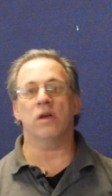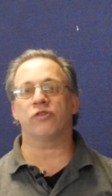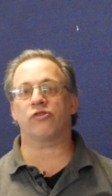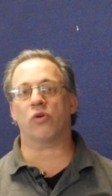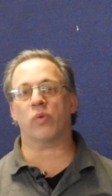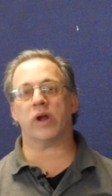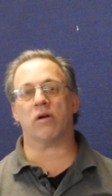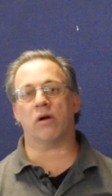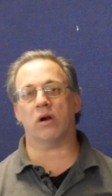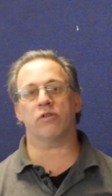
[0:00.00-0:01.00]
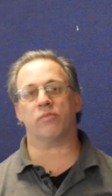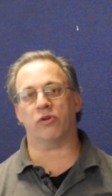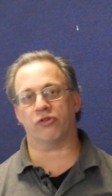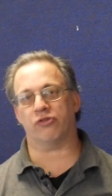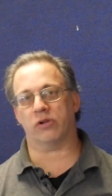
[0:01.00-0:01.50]
So where are the
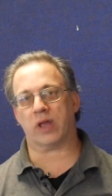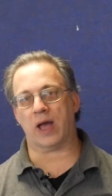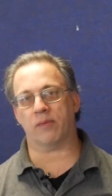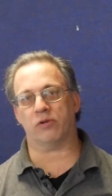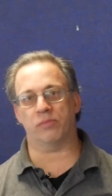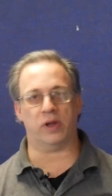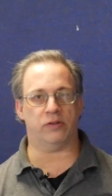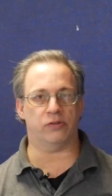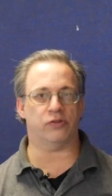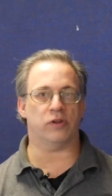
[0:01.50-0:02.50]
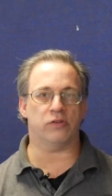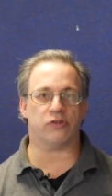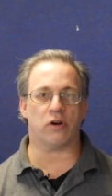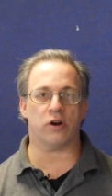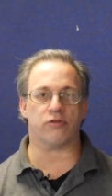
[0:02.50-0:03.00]
personal capital bases in
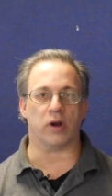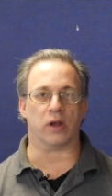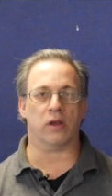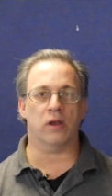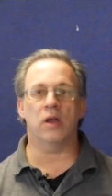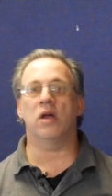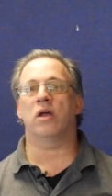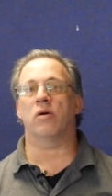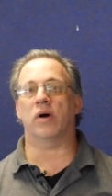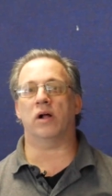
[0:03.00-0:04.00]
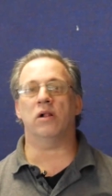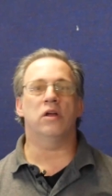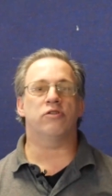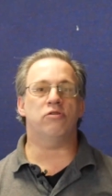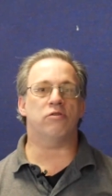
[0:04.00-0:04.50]
Star Trek? Well,
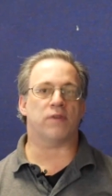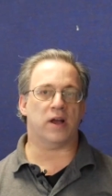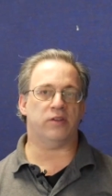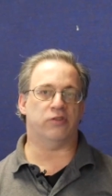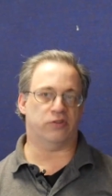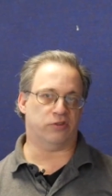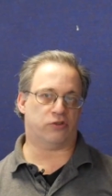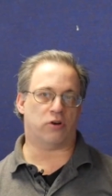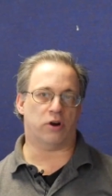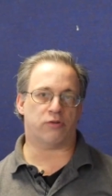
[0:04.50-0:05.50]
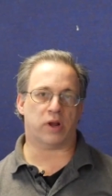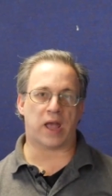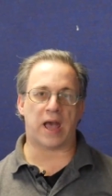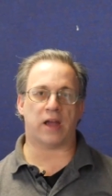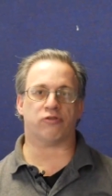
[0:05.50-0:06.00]
two devices in Star
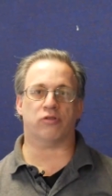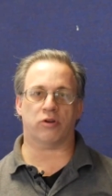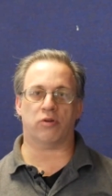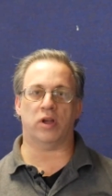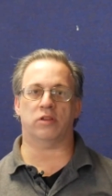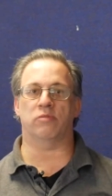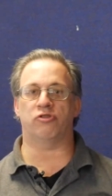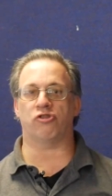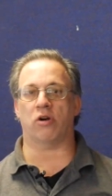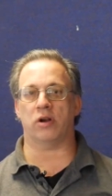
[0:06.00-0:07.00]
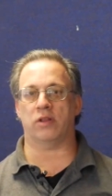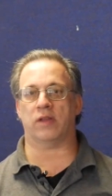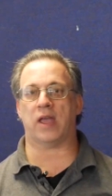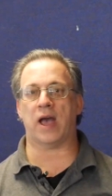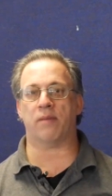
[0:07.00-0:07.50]
Trek actually create the majority of the
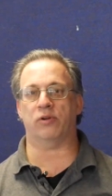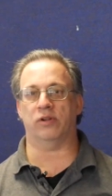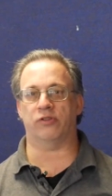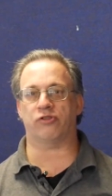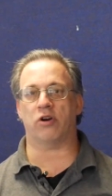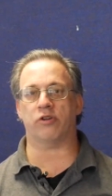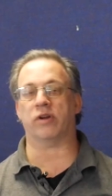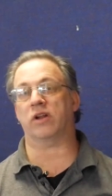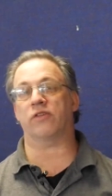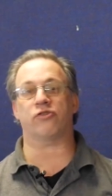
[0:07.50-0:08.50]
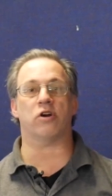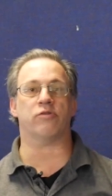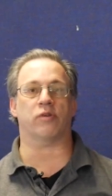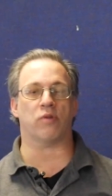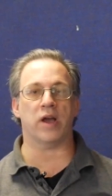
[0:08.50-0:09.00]
capital in Star Trek. Now, the Star
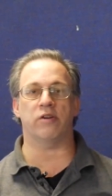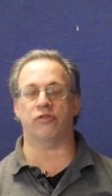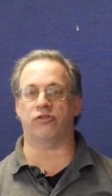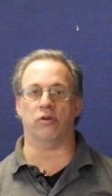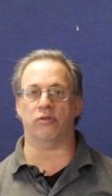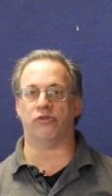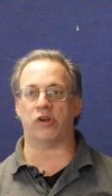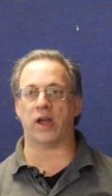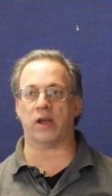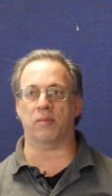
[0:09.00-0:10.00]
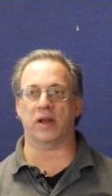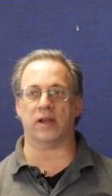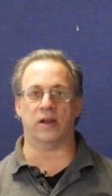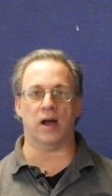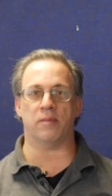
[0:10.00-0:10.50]
Trek writers don't know jack about
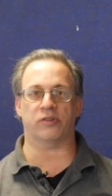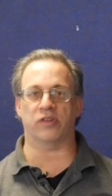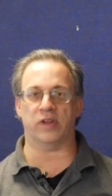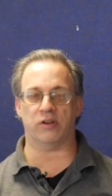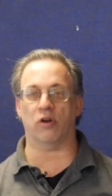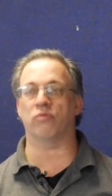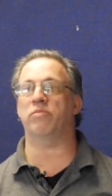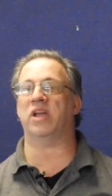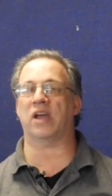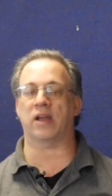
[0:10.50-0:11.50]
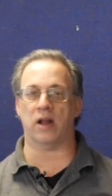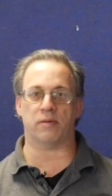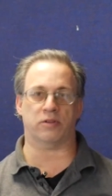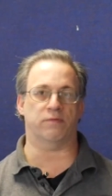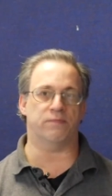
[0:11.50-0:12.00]
economics, and they don't make
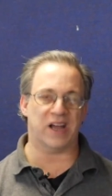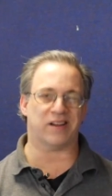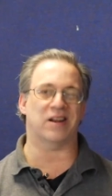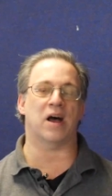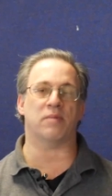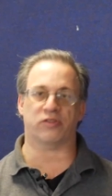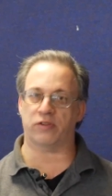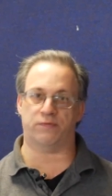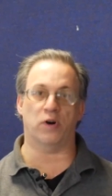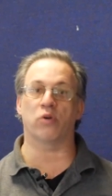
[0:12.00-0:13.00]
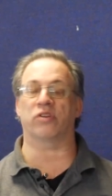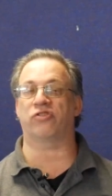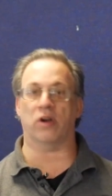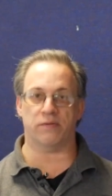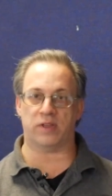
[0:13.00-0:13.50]
economics the focus
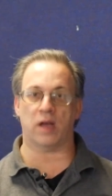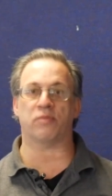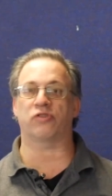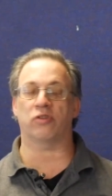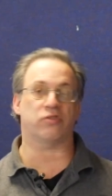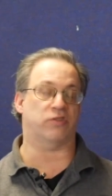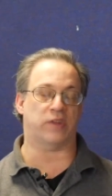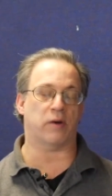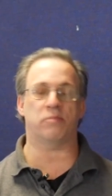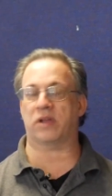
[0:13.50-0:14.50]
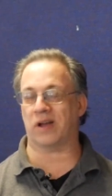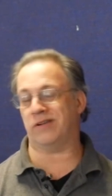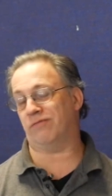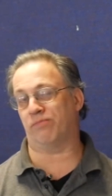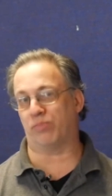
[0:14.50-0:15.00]
of the episodes because that would be kind
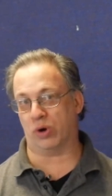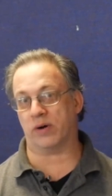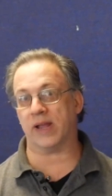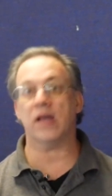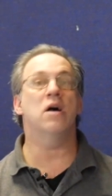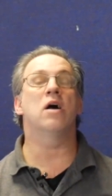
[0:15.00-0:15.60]
of boring.